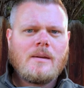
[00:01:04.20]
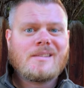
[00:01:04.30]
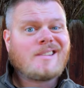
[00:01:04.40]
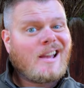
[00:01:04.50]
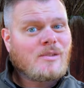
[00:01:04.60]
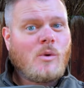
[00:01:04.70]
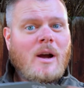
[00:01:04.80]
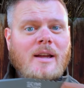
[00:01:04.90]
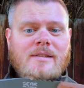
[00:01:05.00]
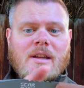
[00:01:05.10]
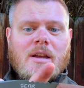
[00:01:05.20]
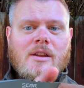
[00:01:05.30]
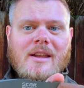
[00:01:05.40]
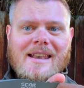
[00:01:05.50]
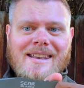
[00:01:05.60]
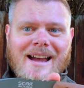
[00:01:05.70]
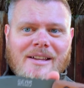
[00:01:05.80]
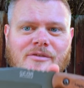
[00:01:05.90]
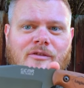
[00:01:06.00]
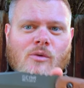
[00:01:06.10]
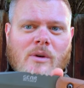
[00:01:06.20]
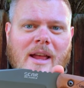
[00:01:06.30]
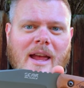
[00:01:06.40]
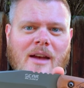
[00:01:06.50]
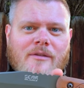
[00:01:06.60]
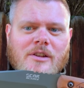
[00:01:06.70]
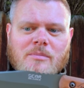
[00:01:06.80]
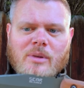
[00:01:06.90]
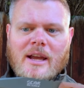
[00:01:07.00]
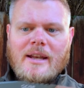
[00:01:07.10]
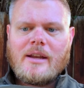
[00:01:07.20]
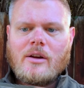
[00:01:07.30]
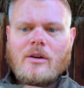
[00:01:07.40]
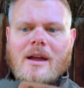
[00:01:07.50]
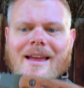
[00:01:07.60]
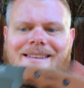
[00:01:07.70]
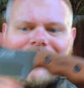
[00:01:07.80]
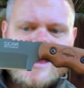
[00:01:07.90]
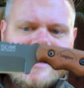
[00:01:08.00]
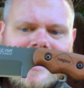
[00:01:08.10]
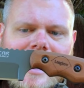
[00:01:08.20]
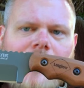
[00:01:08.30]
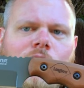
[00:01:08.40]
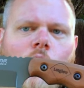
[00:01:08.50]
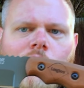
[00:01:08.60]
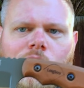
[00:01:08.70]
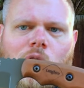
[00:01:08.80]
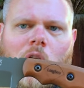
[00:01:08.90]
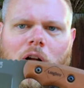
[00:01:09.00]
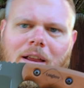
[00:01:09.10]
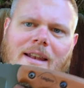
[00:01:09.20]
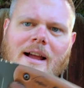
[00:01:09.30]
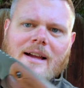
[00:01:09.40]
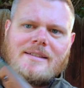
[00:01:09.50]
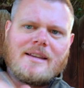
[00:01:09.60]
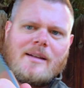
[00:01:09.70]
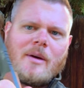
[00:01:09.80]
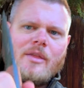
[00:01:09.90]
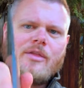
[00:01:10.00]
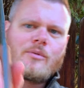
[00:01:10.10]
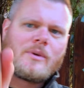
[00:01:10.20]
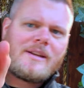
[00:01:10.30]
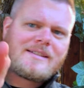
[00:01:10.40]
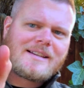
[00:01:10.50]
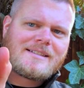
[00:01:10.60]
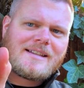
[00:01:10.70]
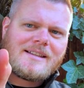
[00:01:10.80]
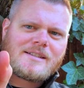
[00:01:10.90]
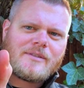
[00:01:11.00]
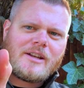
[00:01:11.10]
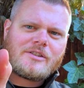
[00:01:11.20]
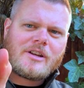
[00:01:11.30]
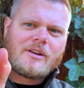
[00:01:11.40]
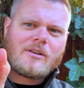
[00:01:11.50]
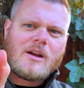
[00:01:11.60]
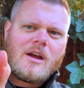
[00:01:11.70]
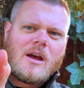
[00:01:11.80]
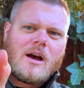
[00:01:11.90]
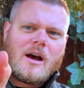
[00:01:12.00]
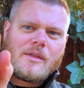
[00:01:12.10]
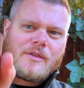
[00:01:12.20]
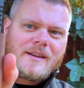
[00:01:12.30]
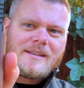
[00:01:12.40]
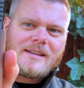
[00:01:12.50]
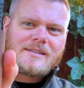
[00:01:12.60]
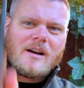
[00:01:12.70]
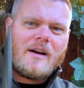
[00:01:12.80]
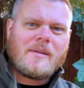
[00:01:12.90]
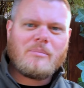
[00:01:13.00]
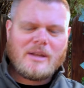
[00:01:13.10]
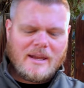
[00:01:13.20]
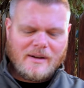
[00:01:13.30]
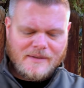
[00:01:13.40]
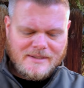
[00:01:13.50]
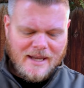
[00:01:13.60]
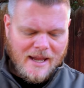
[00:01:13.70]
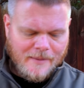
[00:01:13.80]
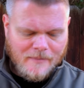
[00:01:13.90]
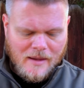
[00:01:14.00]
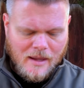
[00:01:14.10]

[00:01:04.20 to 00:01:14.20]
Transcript: Size-wise, you get a nice four and a half inch blade here, nine and a half overall, and like I said, about three sixteenths of an inch here uh, thickness on the blade on the tang.